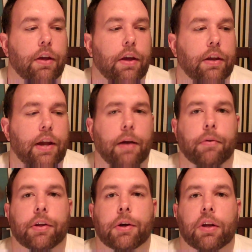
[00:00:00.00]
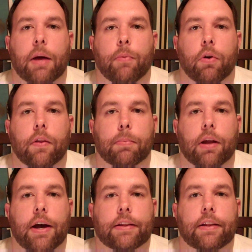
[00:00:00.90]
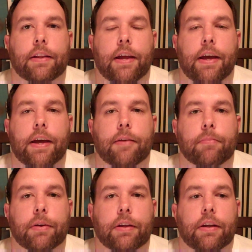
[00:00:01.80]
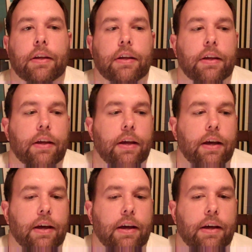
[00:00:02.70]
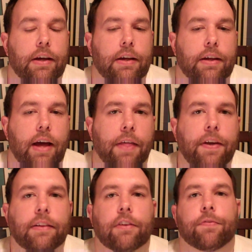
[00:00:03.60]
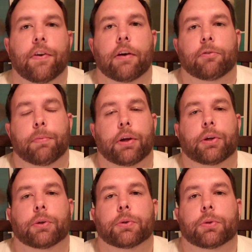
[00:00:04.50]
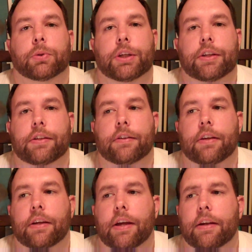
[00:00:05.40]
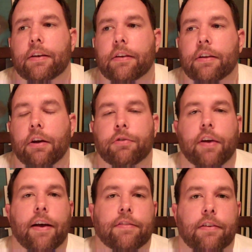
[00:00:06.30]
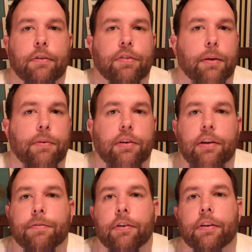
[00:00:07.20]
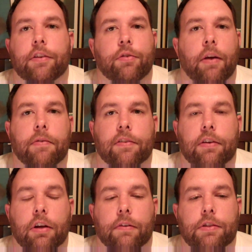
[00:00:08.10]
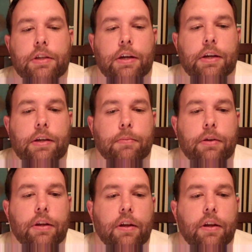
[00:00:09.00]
And not really a whole lot more of the plot than that. But I think this film is pretty cool. It you know, tries to do something different that you haven't seen all the time.